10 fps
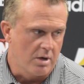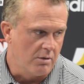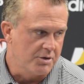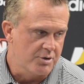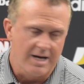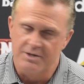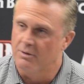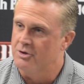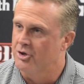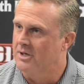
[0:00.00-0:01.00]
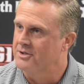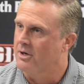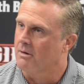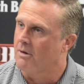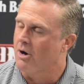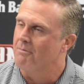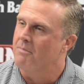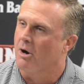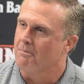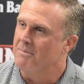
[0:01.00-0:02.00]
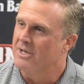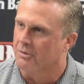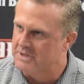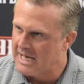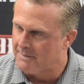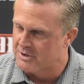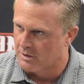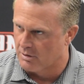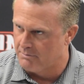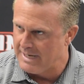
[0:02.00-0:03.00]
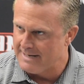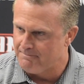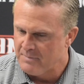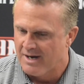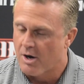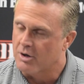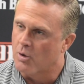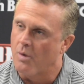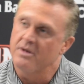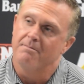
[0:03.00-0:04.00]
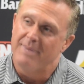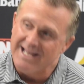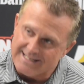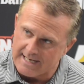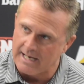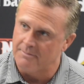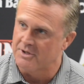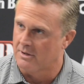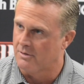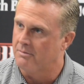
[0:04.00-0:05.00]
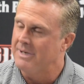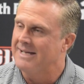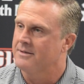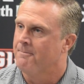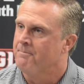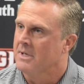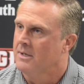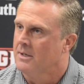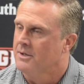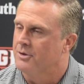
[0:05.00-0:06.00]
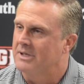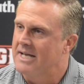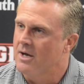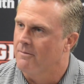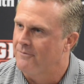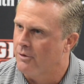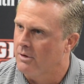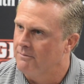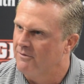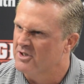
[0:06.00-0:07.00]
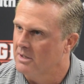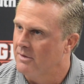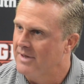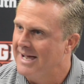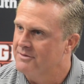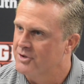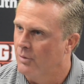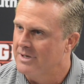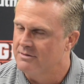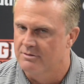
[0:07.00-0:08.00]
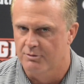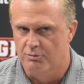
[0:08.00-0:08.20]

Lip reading: we're going to try to adjust our meal times a little bit, our going to bed times a little bit to account for some of that, so it